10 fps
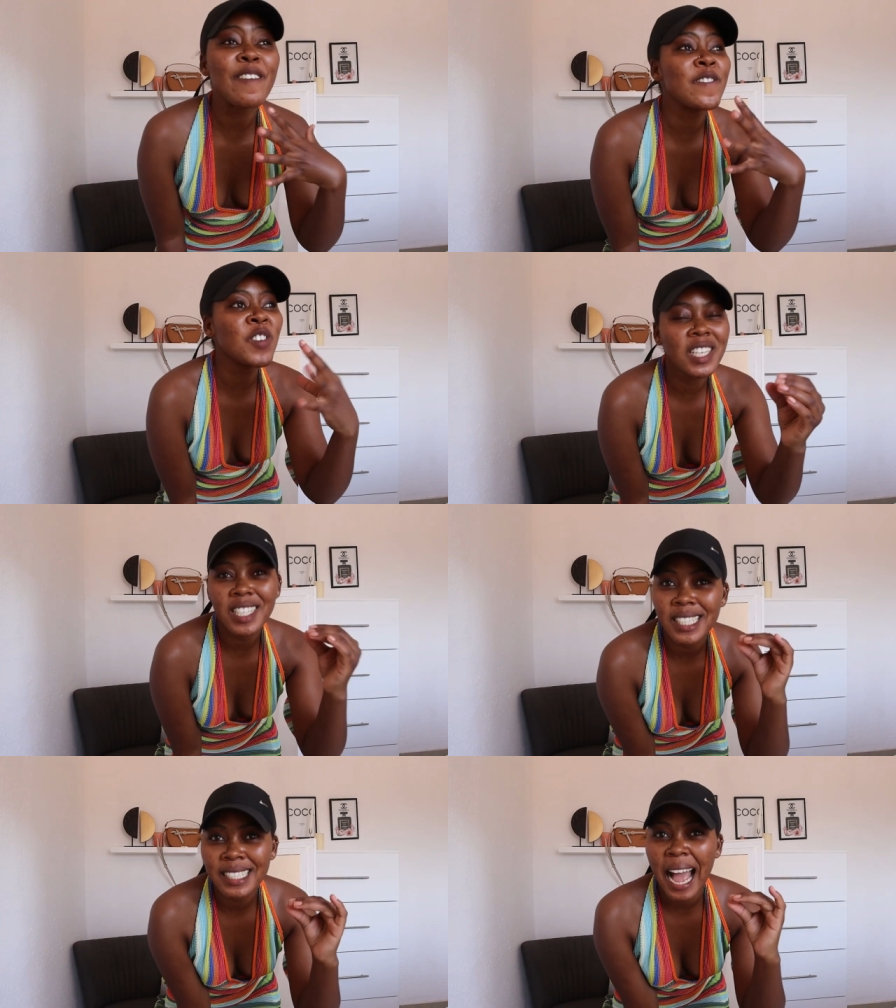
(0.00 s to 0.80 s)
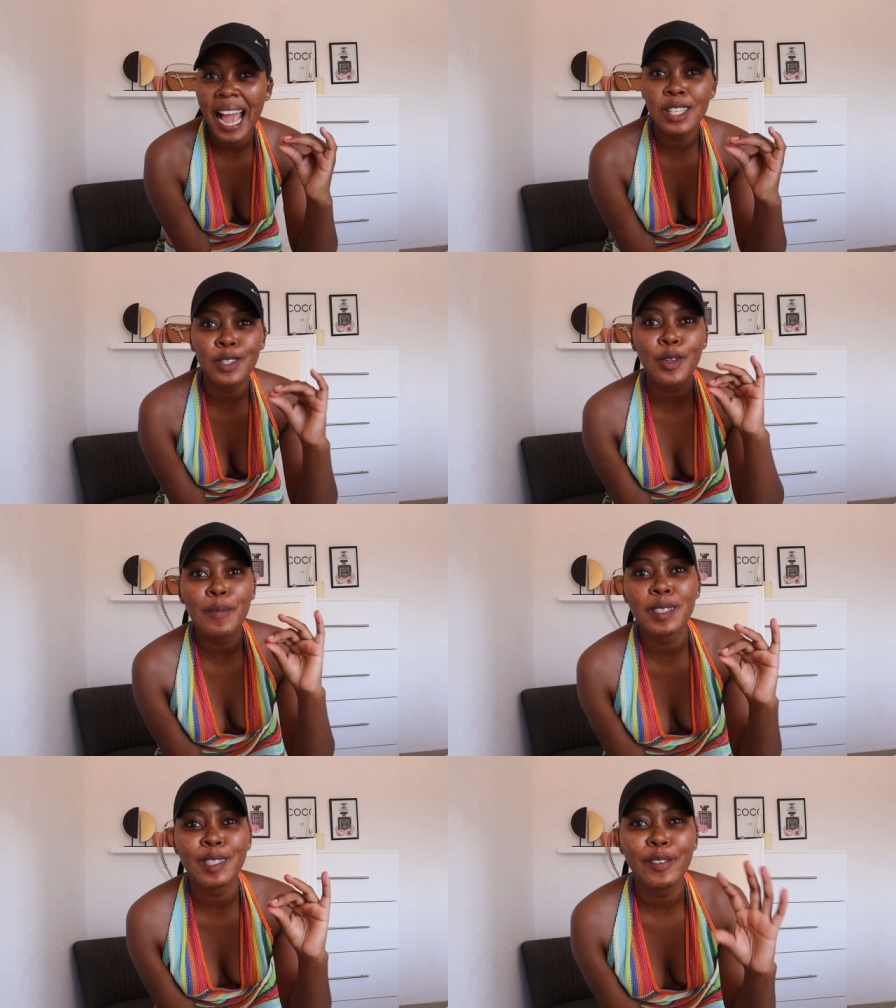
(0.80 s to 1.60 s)
a vision. I saw
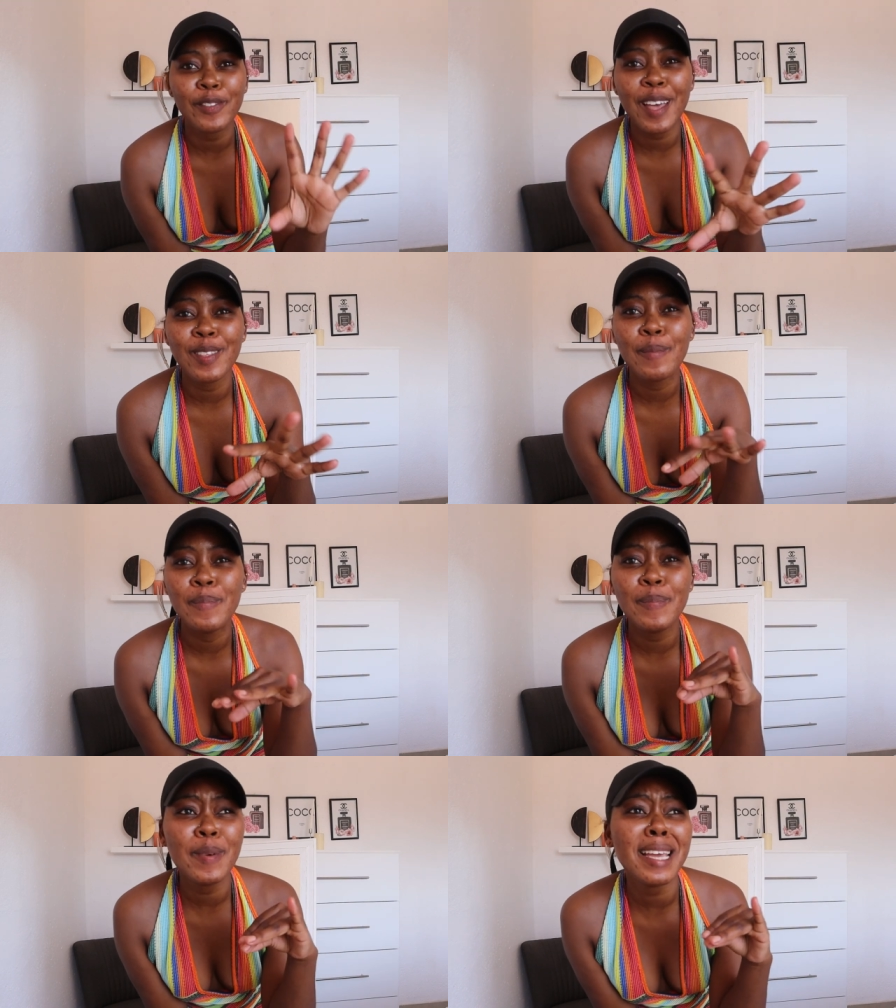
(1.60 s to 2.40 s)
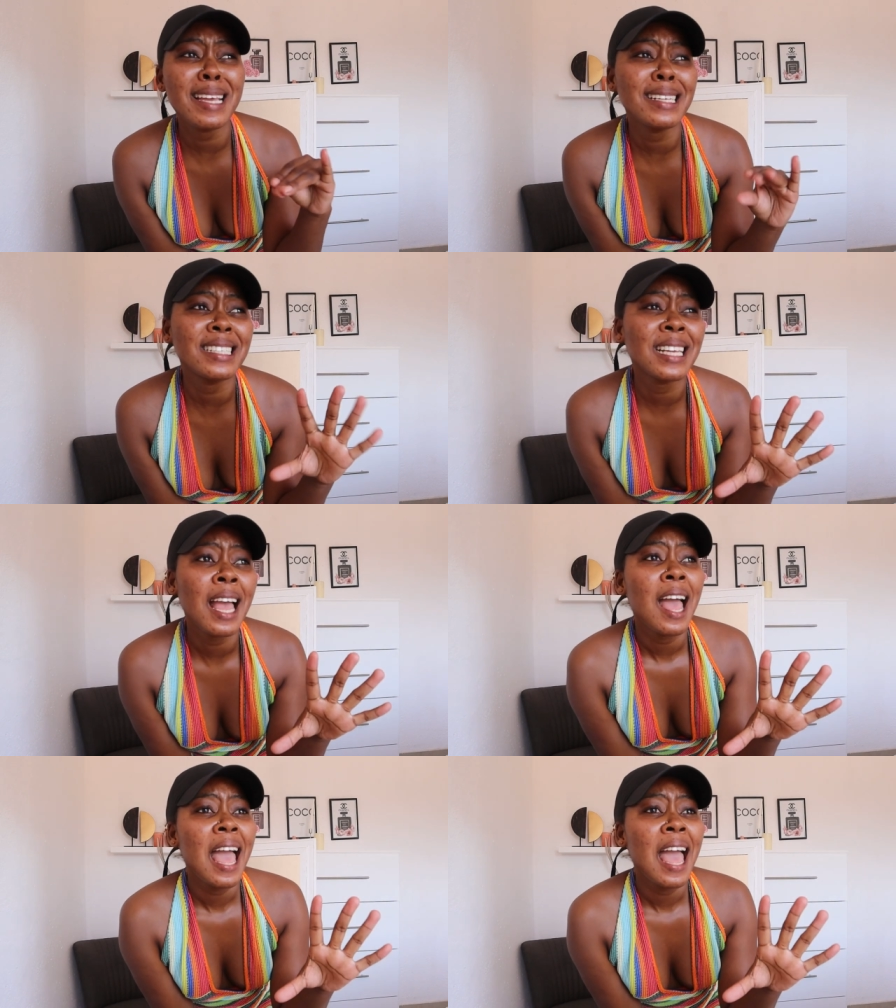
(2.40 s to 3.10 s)
myself at the beach,